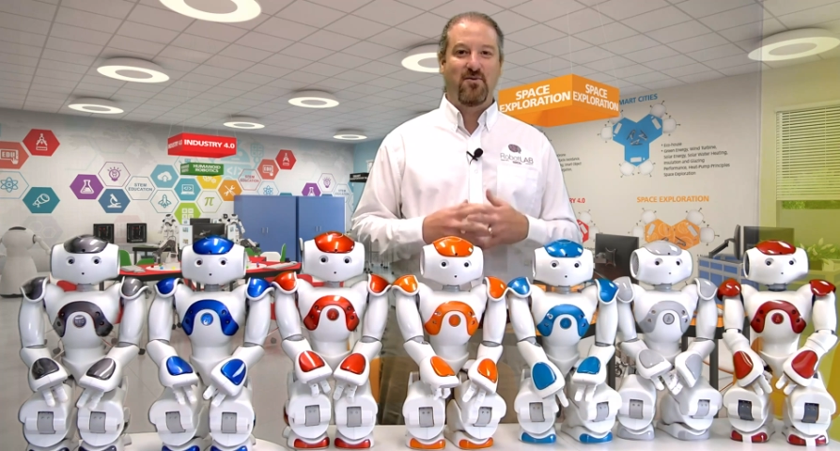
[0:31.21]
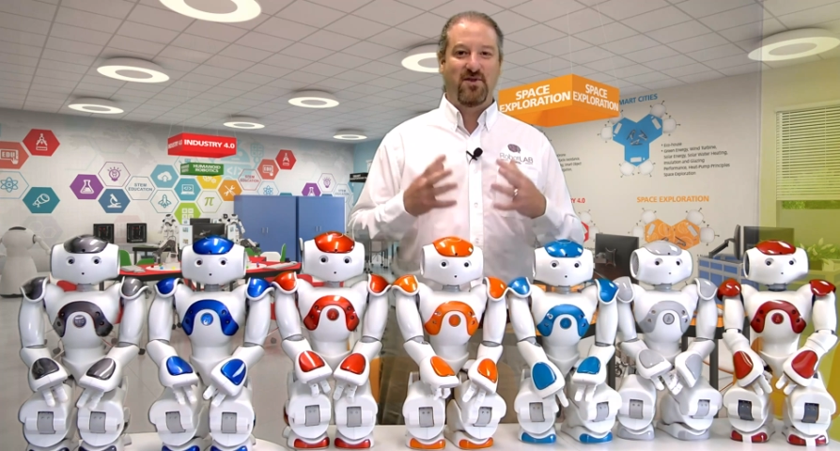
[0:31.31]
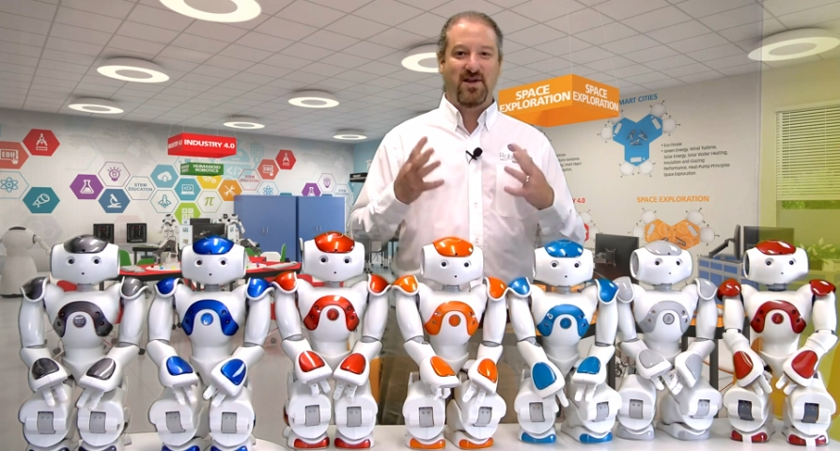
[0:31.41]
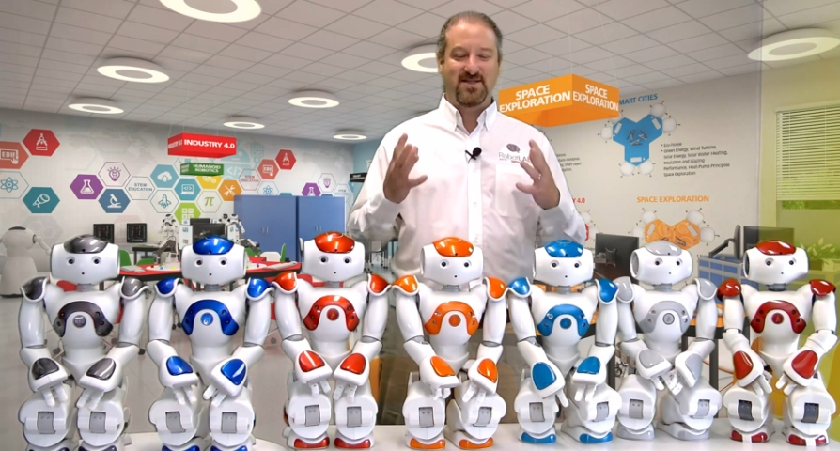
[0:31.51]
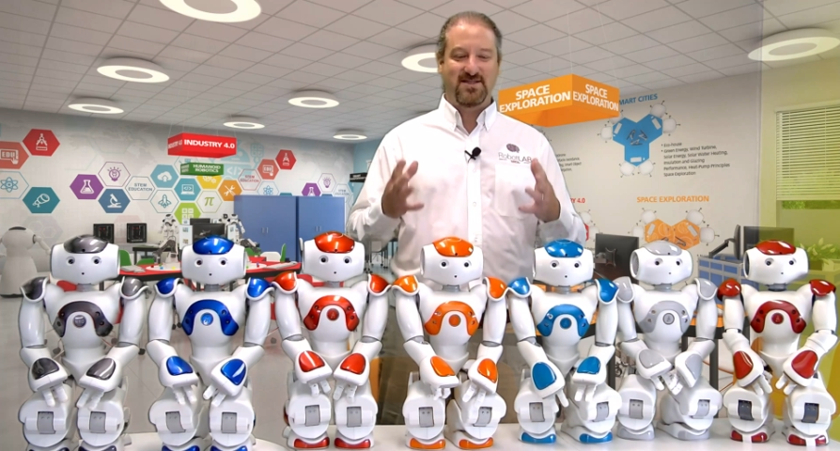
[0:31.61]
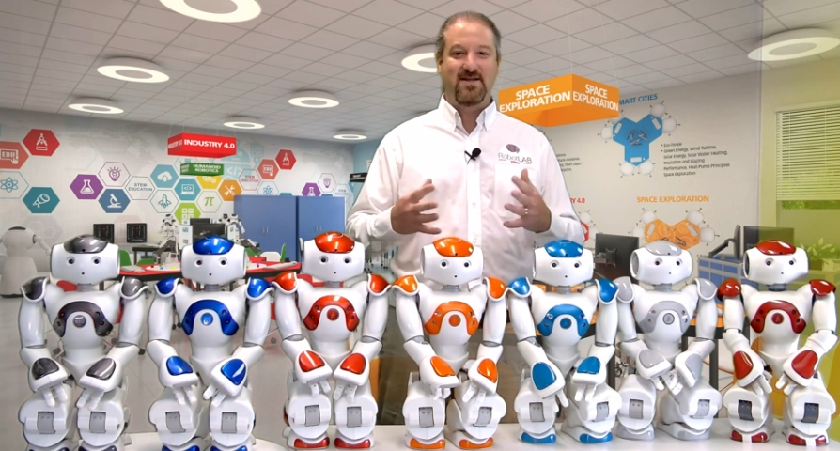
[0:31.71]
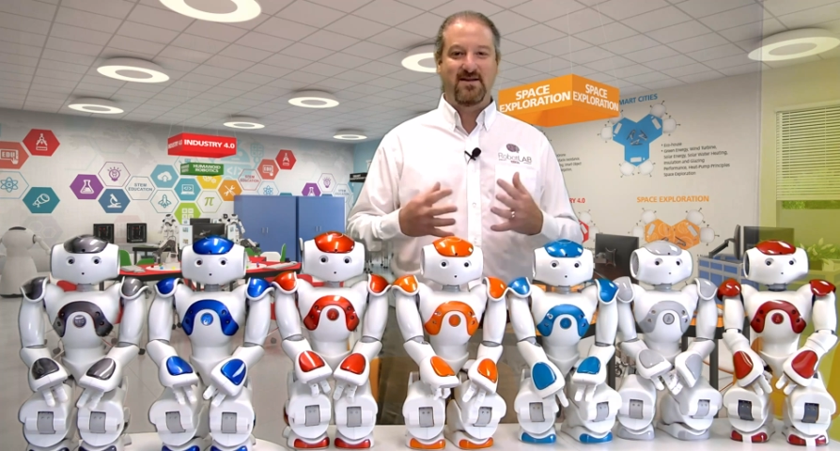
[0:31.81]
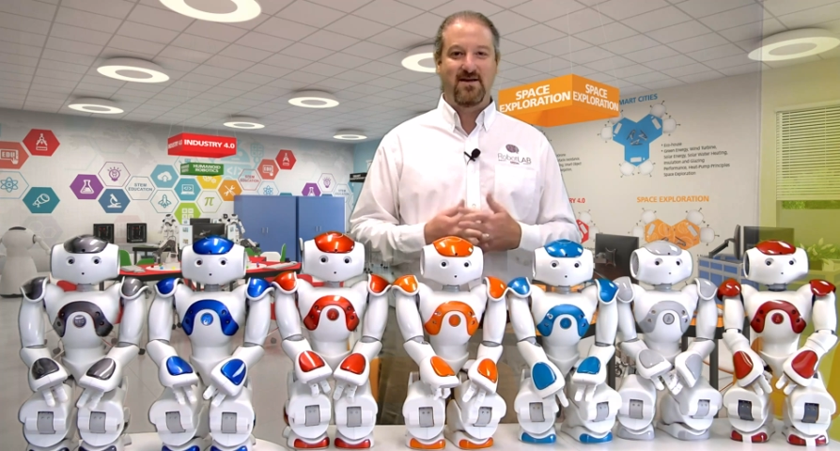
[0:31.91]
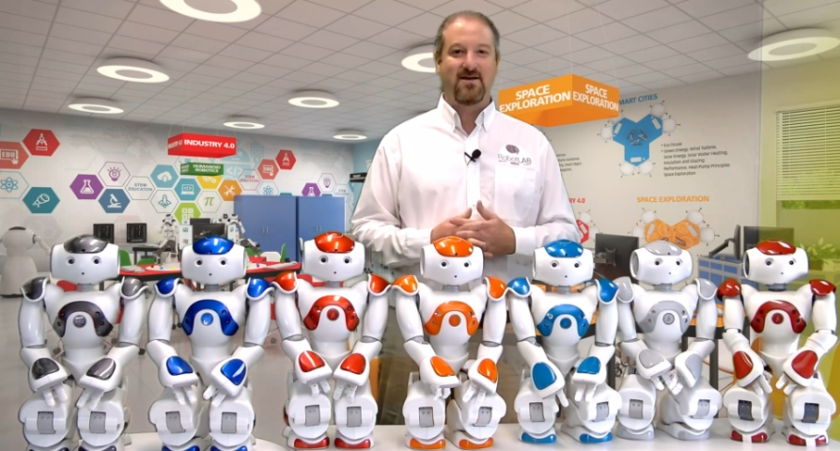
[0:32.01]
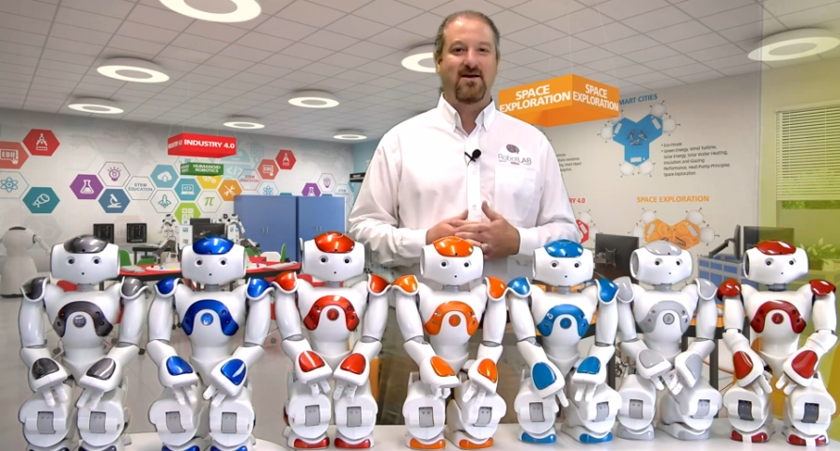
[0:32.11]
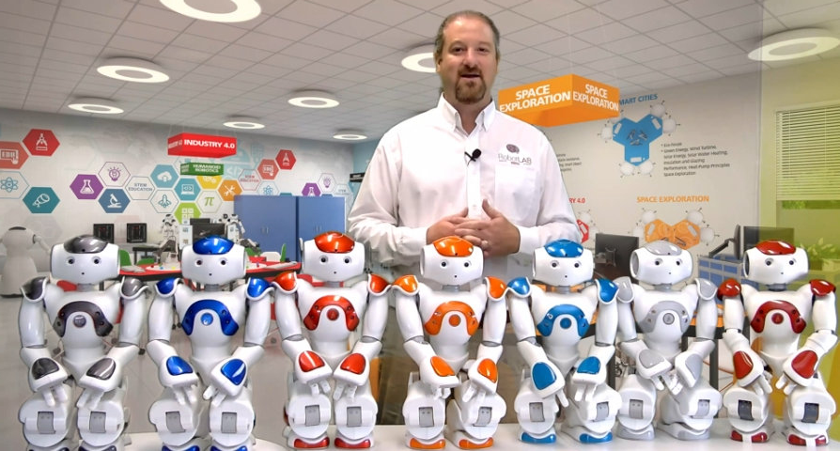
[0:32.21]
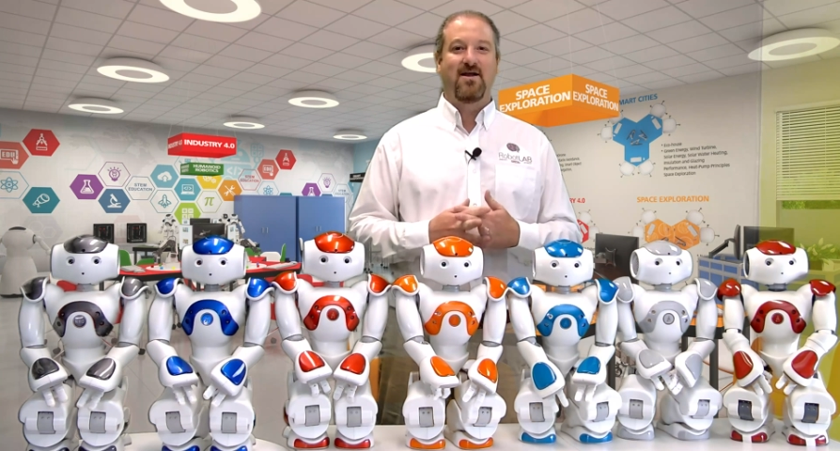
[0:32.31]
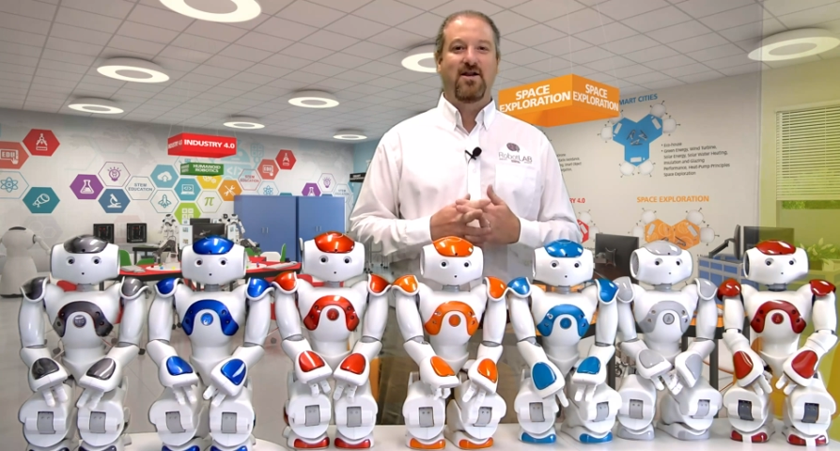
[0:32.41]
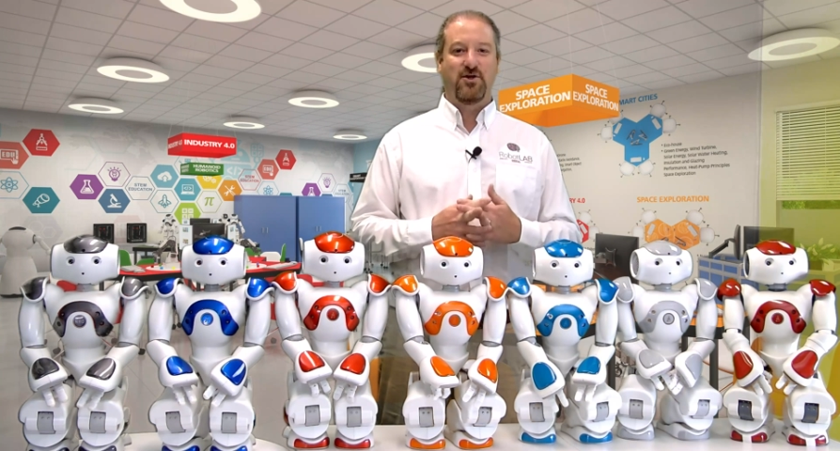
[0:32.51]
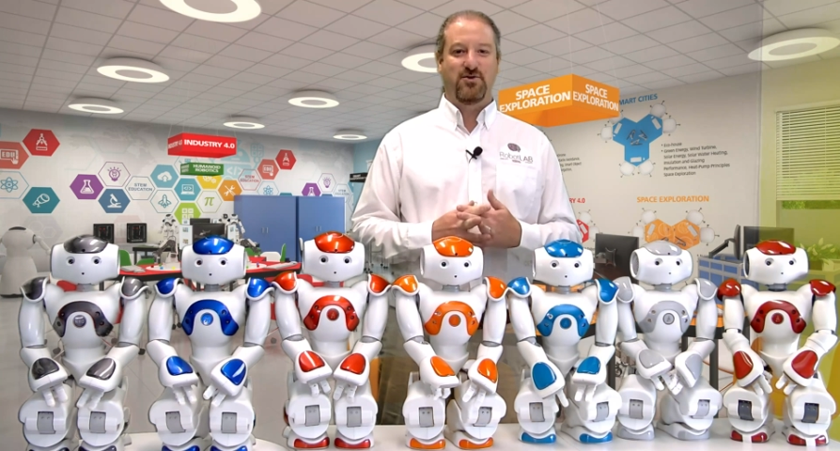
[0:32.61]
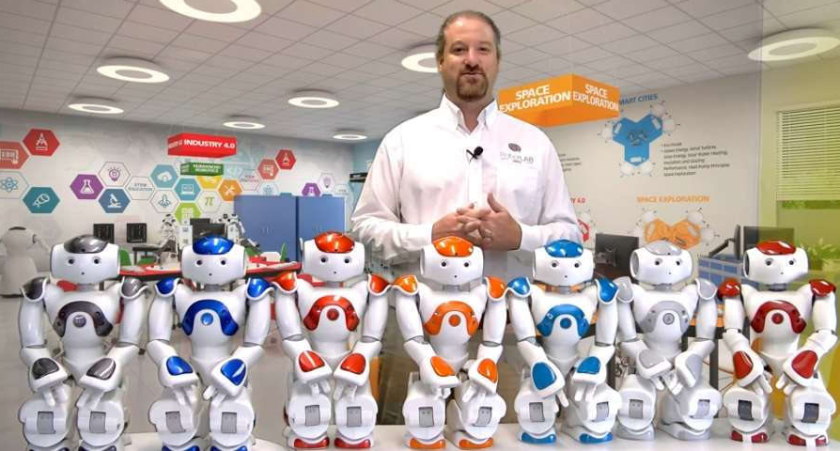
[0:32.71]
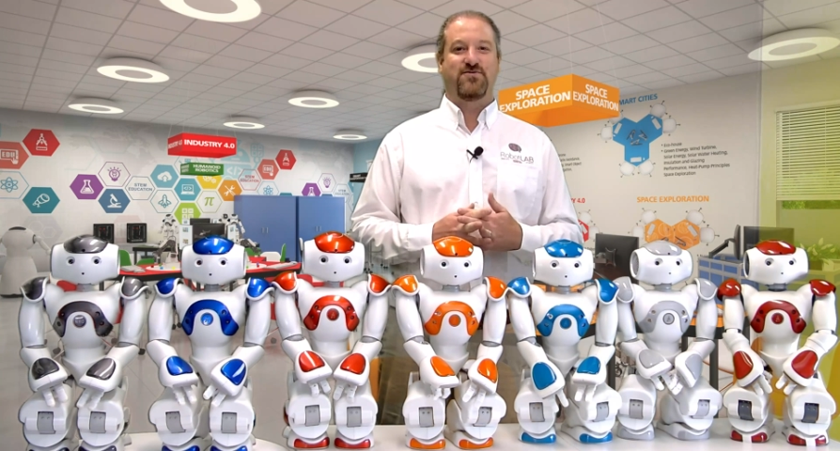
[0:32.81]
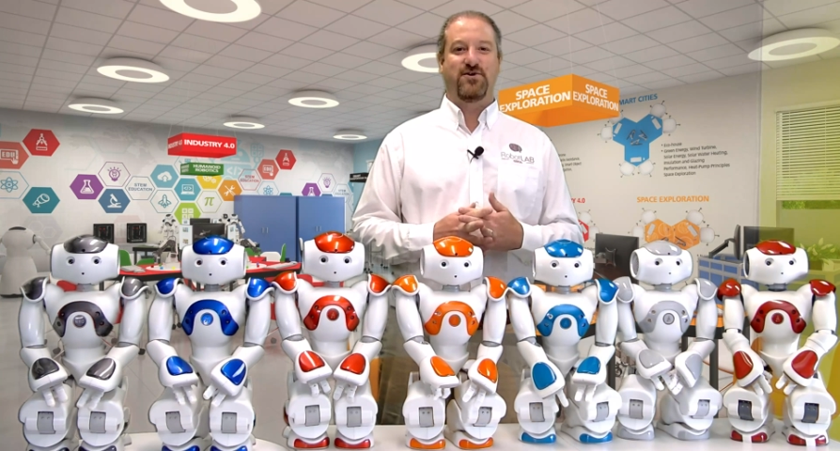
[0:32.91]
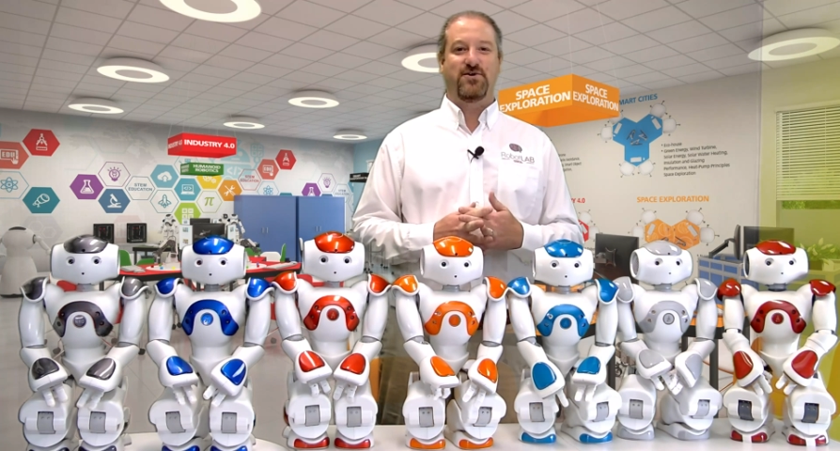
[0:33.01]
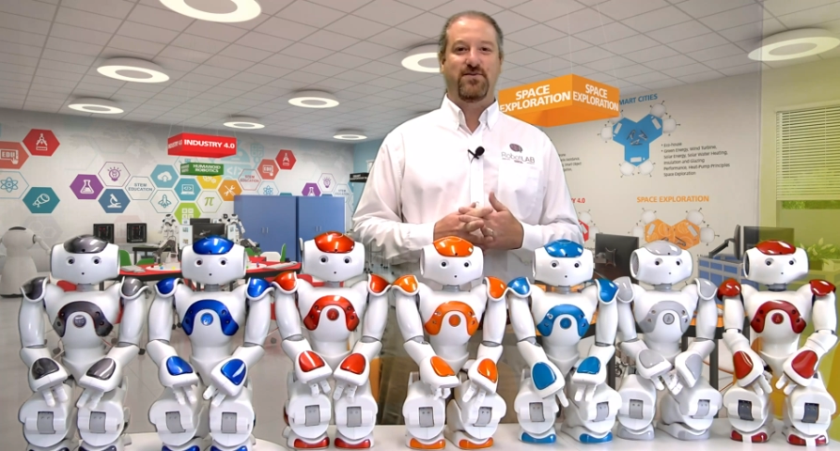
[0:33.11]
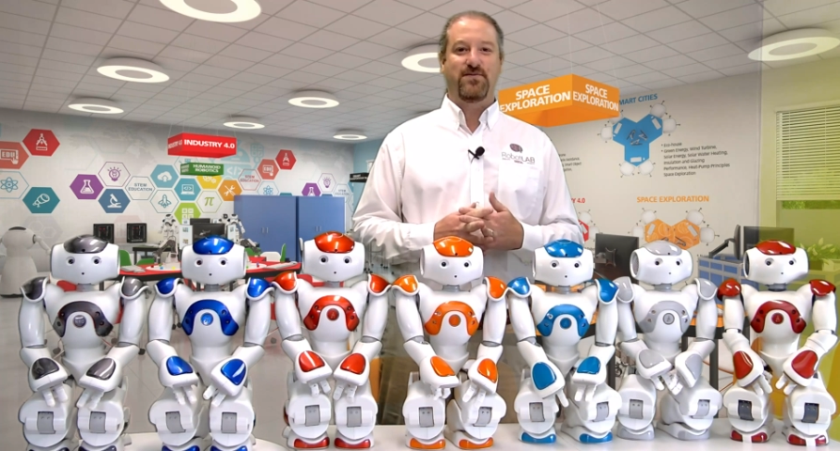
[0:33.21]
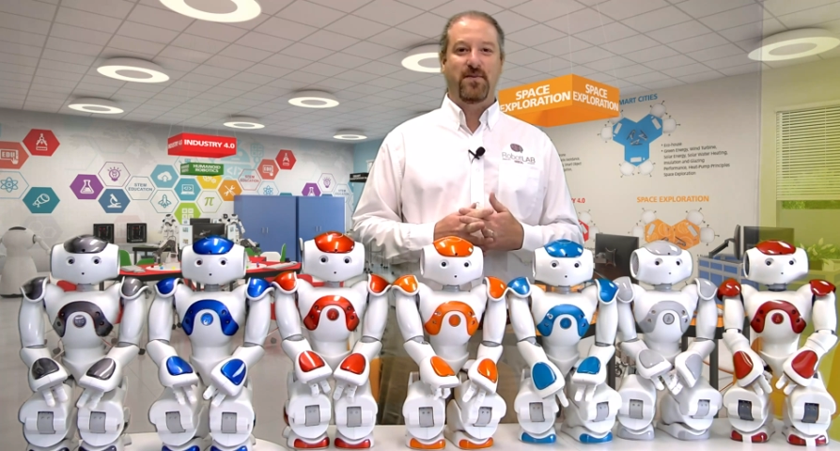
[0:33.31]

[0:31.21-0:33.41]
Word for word: with an exciting news for you.